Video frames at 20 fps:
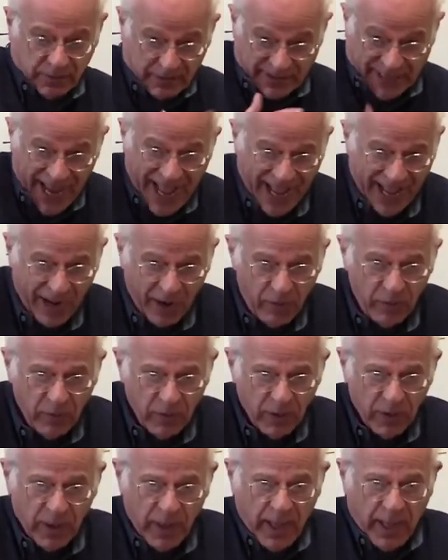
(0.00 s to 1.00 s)

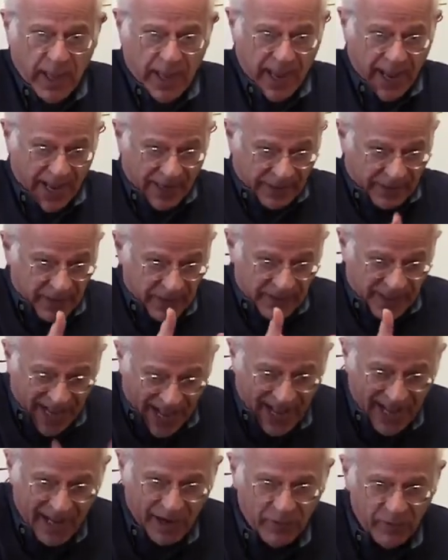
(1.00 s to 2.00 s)
now, and the
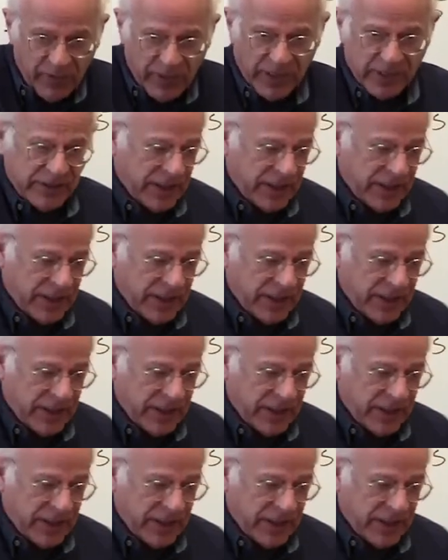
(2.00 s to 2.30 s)
now